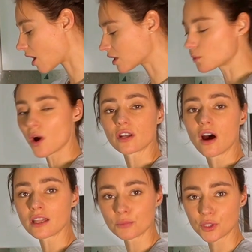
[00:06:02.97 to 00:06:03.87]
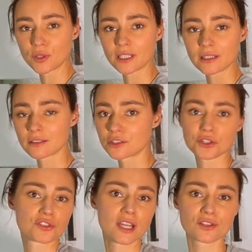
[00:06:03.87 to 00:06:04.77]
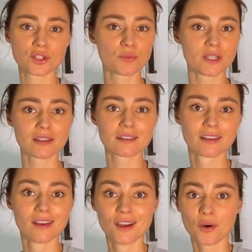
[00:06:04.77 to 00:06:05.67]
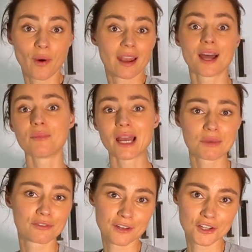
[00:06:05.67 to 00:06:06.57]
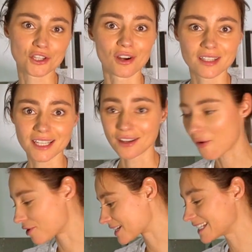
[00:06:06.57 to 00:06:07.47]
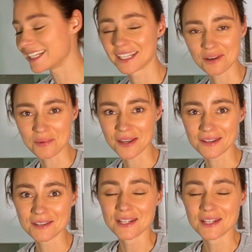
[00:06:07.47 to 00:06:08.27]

the hot water on the broccoli, so it just takes 2 minutes while I might be finished talking or cleaning up here.